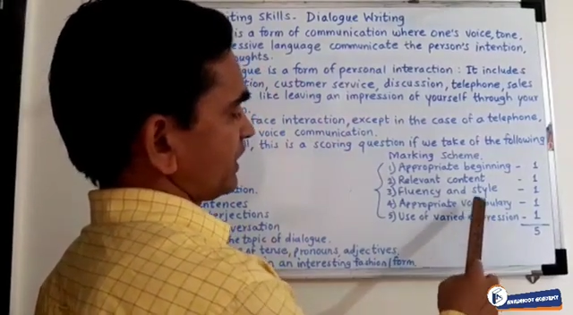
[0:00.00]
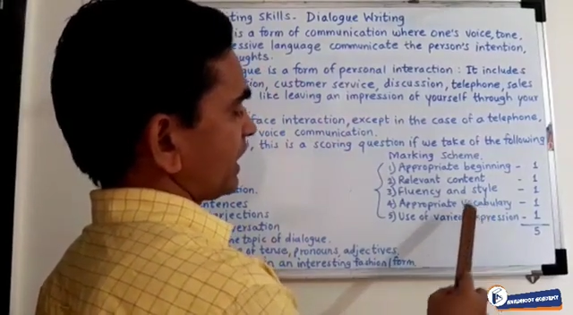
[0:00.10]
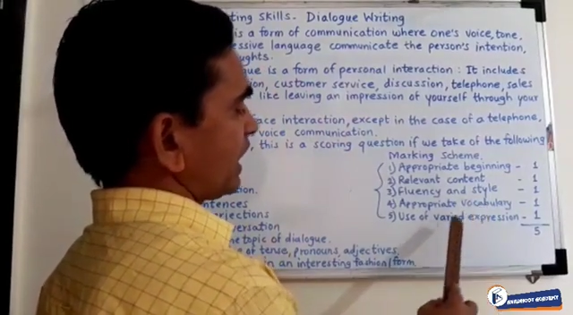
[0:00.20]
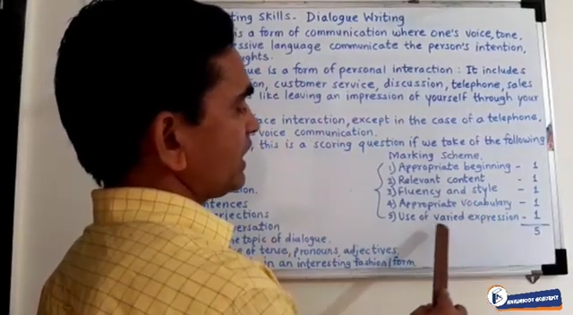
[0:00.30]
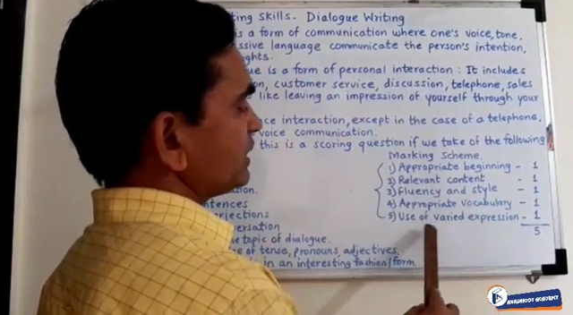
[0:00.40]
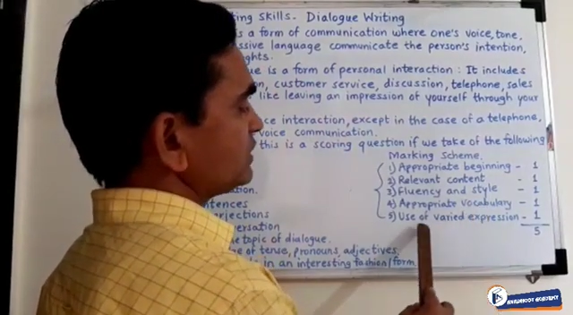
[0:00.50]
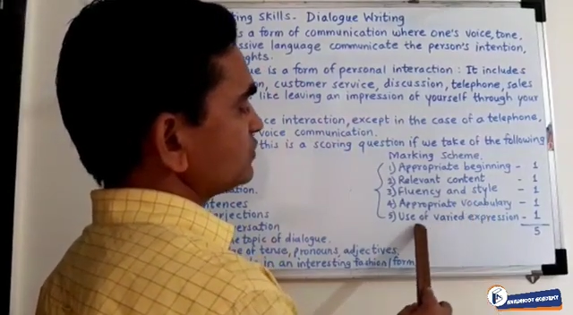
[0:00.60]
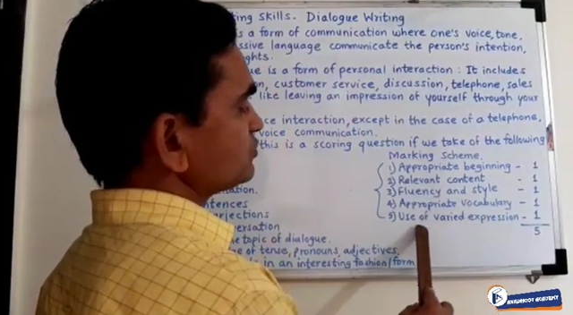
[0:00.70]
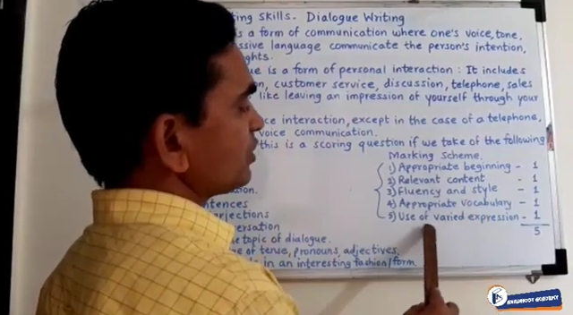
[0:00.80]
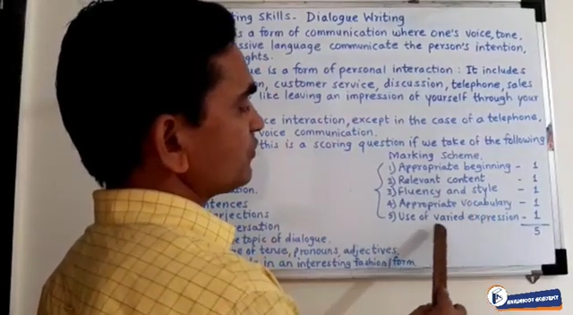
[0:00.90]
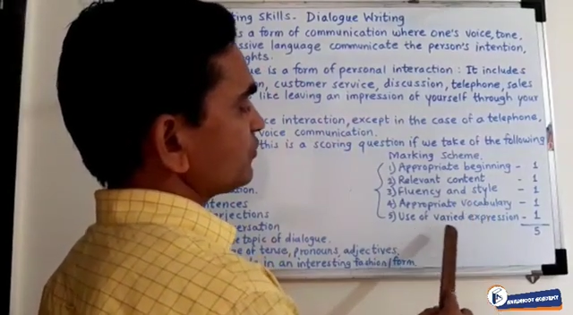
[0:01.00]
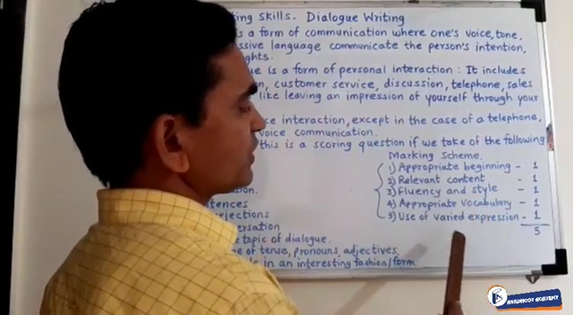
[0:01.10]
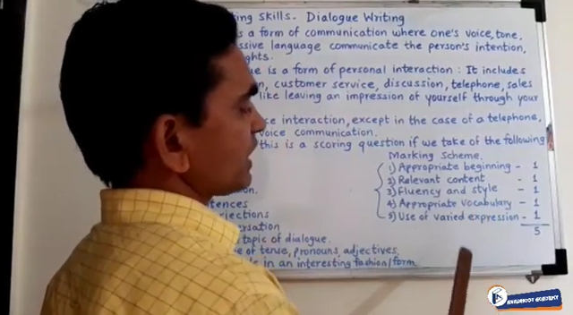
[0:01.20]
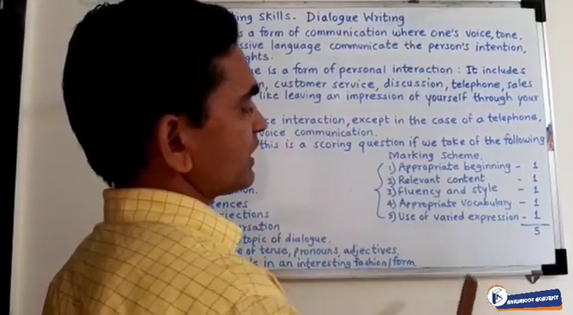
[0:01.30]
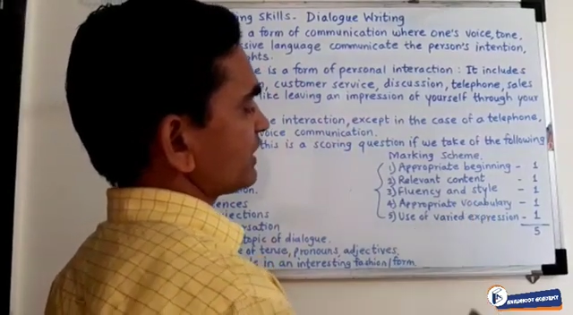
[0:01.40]
And use of
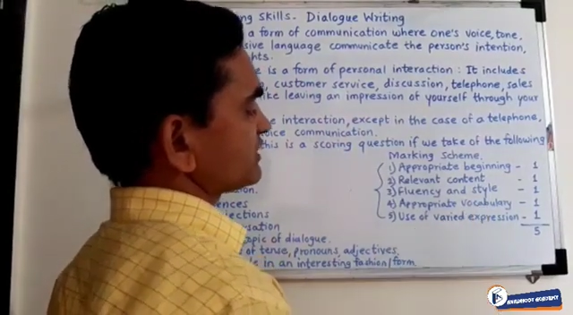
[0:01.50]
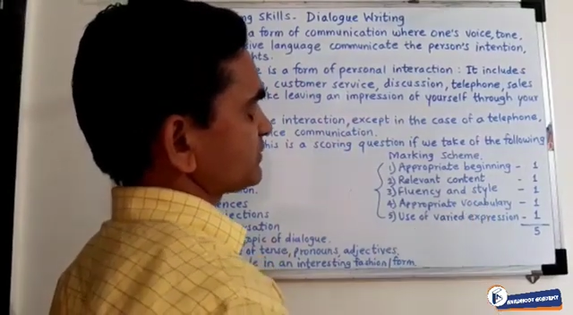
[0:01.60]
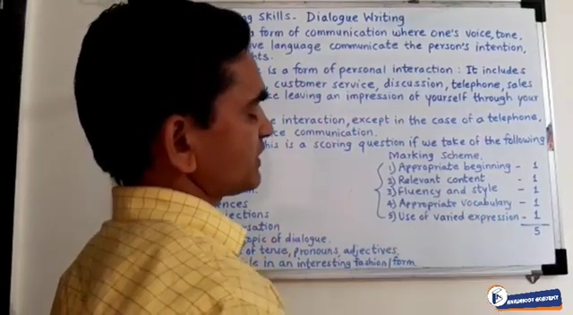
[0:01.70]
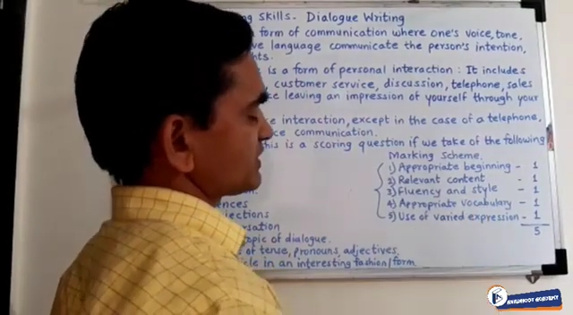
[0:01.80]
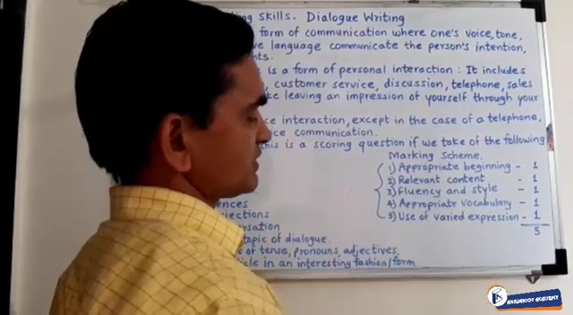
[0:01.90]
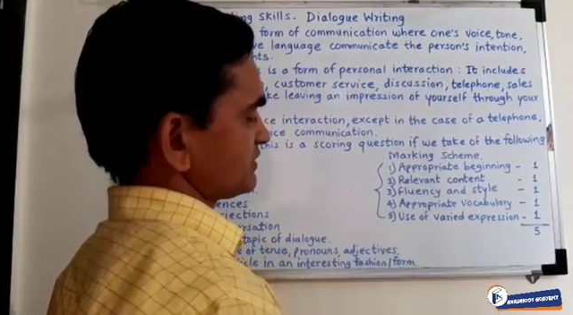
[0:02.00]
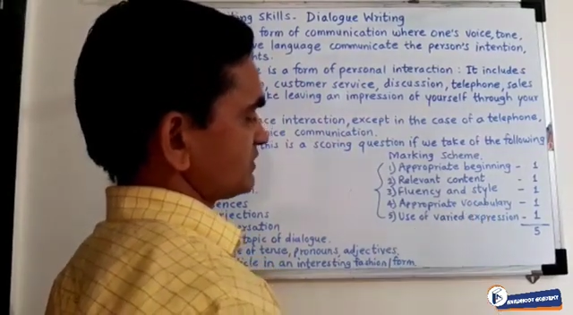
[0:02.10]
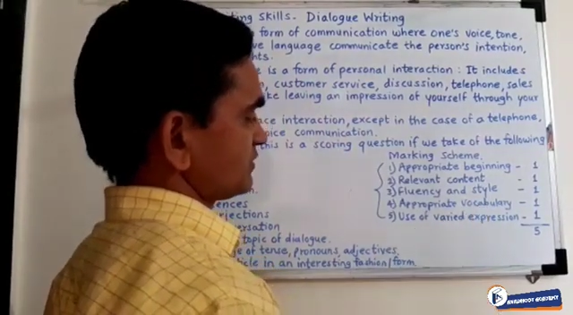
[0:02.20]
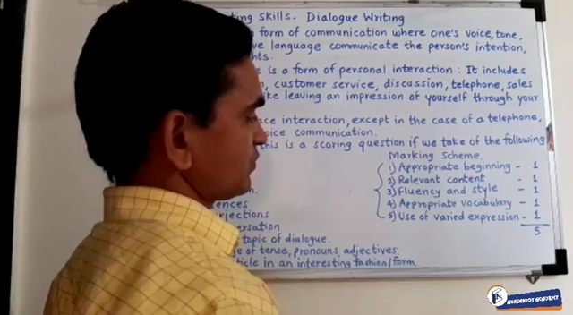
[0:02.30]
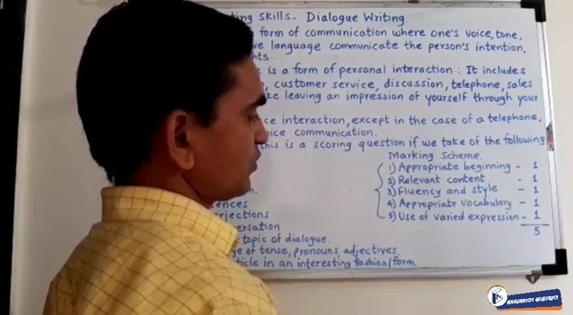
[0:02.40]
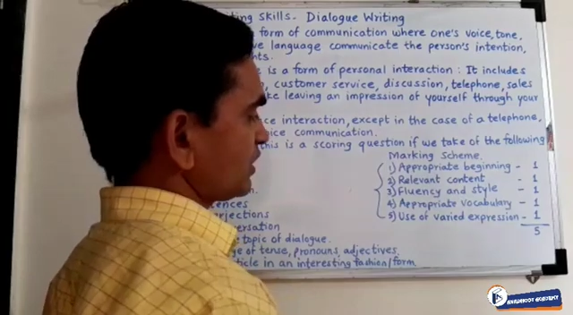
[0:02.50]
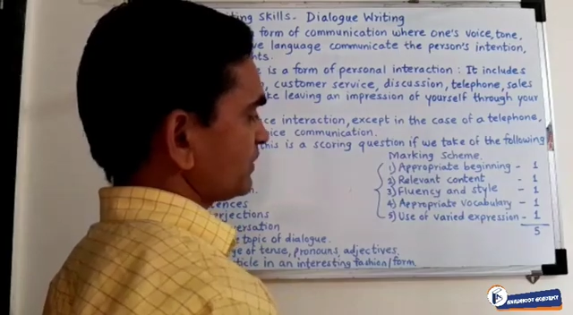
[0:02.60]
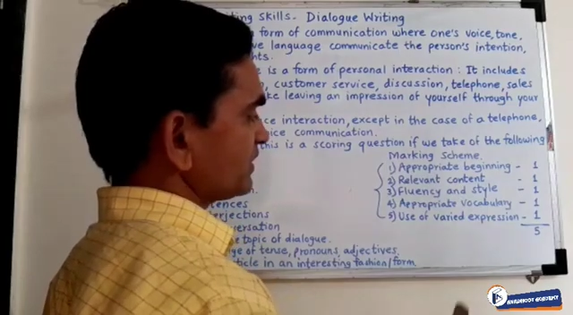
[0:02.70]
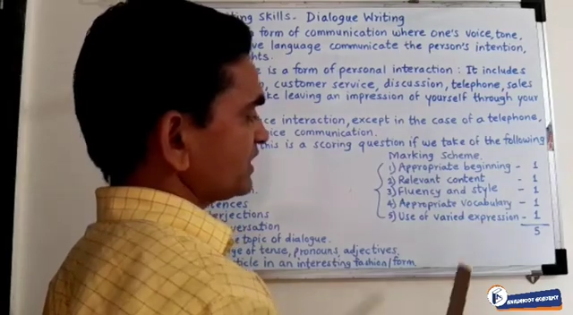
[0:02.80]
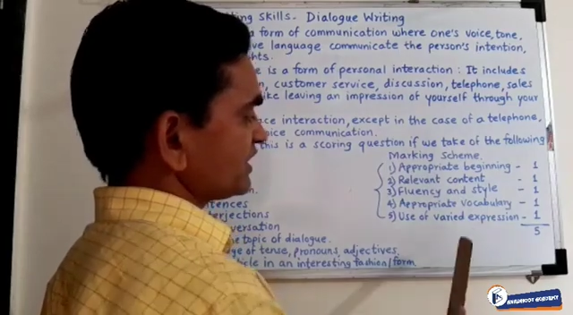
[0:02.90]
varied expressions. Whatever the